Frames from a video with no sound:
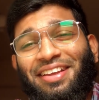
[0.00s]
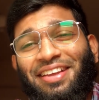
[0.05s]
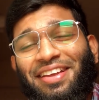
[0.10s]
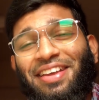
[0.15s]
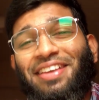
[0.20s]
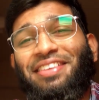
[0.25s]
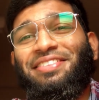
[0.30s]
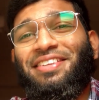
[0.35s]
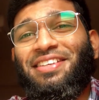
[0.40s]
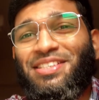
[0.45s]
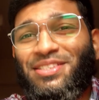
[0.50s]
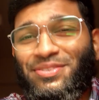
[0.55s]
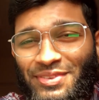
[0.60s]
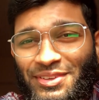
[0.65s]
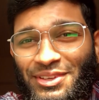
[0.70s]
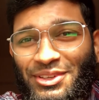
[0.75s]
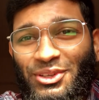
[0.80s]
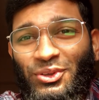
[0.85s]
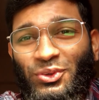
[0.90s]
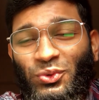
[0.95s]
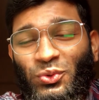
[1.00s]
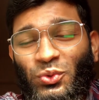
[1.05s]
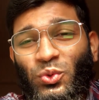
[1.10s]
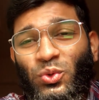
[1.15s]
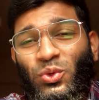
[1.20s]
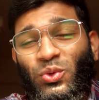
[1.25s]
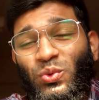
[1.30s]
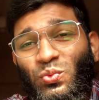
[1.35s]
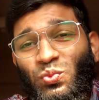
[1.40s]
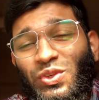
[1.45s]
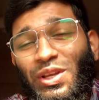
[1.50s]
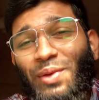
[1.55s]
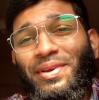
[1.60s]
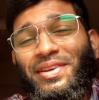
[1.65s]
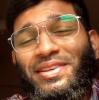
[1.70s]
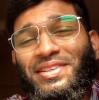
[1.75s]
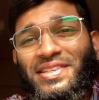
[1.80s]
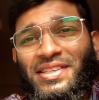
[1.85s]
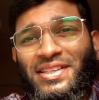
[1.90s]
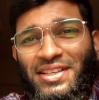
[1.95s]
In this video, we'll be
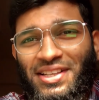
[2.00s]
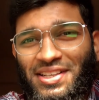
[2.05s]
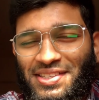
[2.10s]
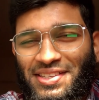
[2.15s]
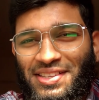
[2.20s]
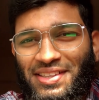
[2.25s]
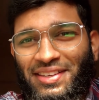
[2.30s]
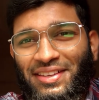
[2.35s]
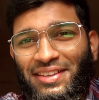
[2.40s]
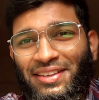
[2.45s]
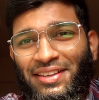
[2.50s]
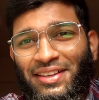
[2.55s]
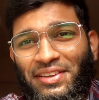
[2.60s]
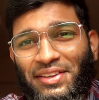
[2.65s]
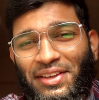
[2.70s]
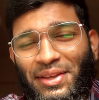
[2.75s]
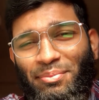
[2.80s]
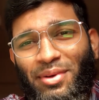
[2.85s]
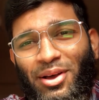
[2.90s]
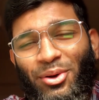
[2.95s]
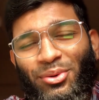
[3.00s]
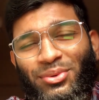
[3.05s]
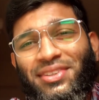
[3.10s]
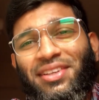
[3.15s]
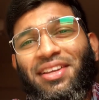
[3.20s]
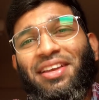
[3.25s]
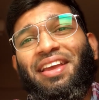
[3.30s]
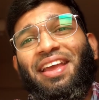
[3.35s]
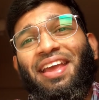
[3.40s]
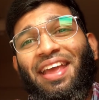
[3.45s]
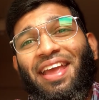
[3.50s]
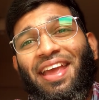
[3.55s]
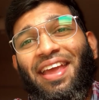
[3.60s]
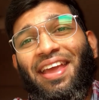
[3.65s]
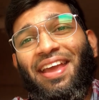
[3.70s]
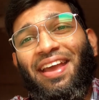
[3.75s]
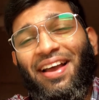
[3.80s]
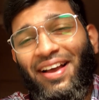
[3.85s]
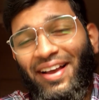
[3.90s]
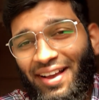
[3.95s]
discussing about
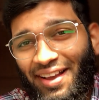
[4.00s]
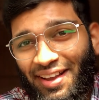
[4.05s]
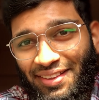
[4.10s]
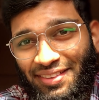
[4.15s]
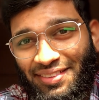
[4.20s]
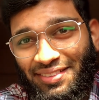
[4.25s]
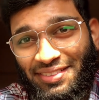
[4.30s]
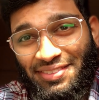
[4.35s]
AI.